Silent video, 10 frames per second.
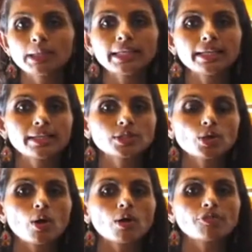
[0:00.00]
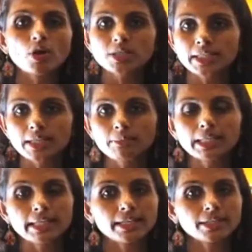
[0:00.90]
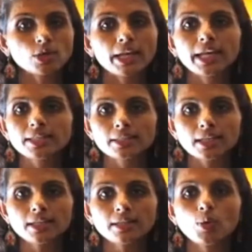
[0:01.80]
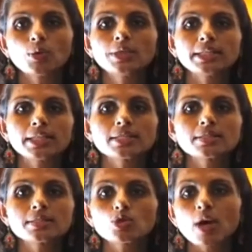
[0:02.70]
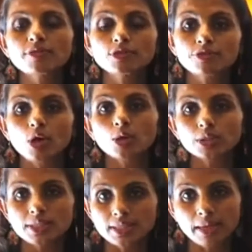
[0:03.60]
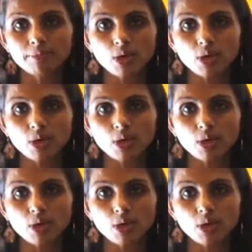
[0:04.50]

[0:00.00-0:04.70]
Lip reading: millet or foxtail millet or anything. Only thing is just you have to follow the same